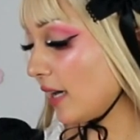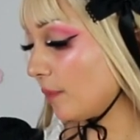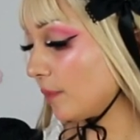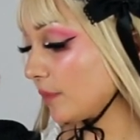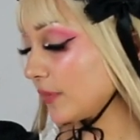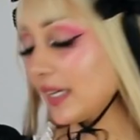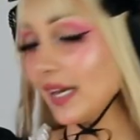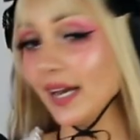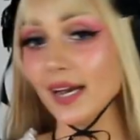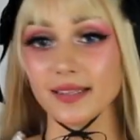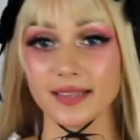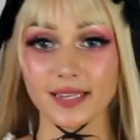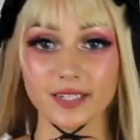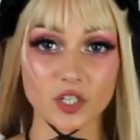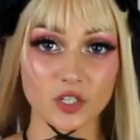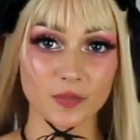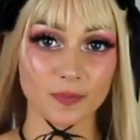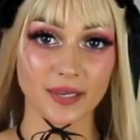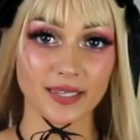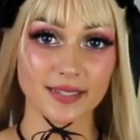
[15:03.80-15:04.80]
um, yeah, that
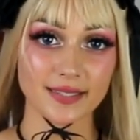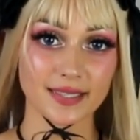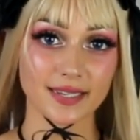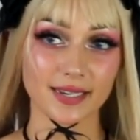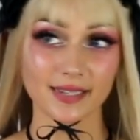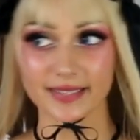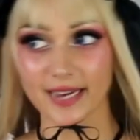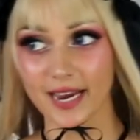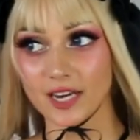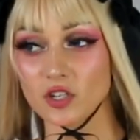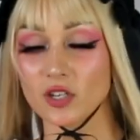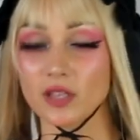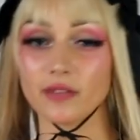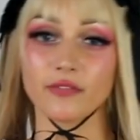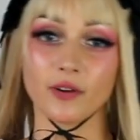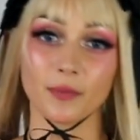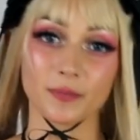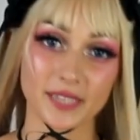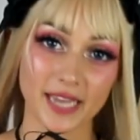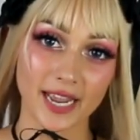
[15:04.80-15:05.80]
just means that it's actually
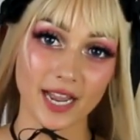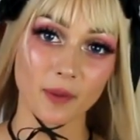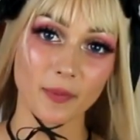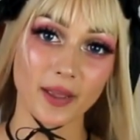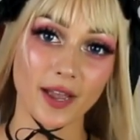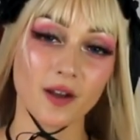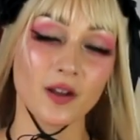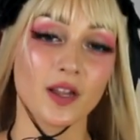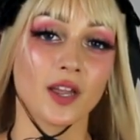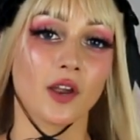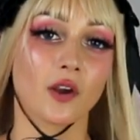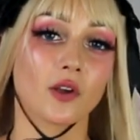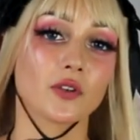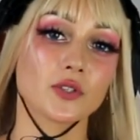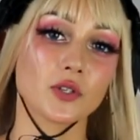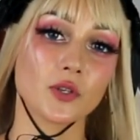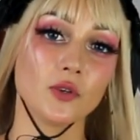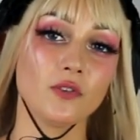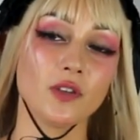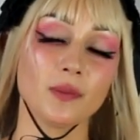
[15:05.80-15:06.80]
from Taobao
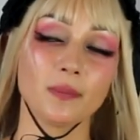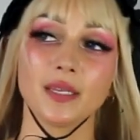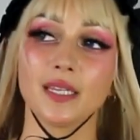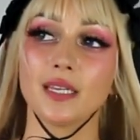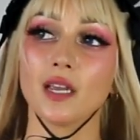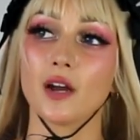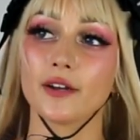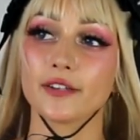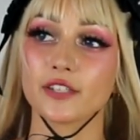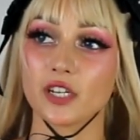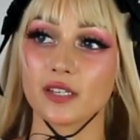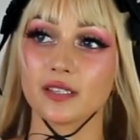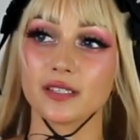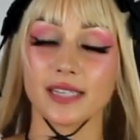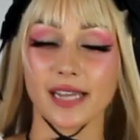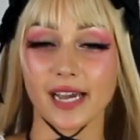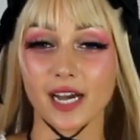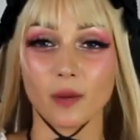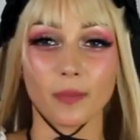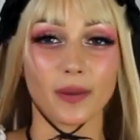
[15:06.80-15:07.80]
because UVMe are just
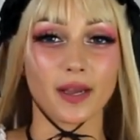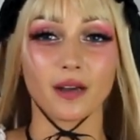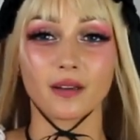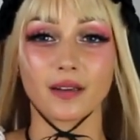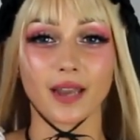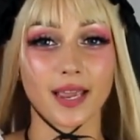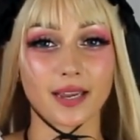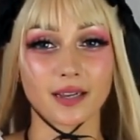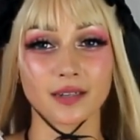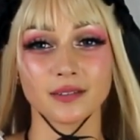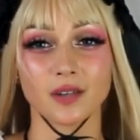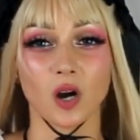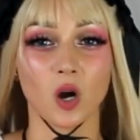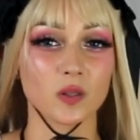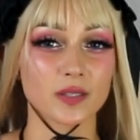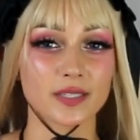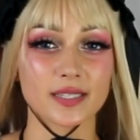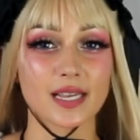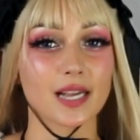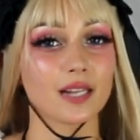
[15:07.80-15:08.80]
Taobao like
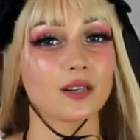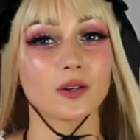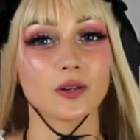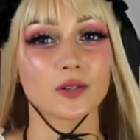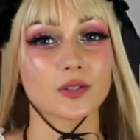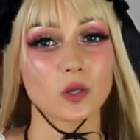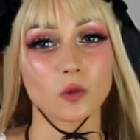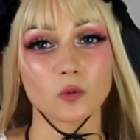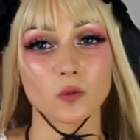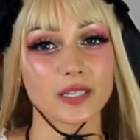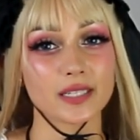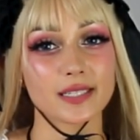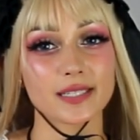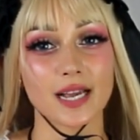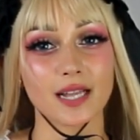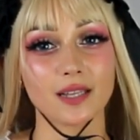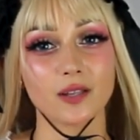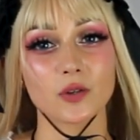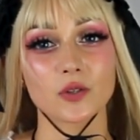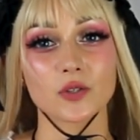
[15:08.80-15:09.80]
on-sellers or
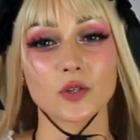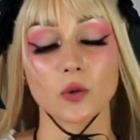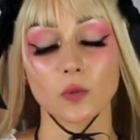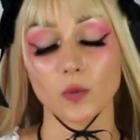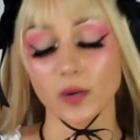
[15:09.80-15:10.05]
resellers or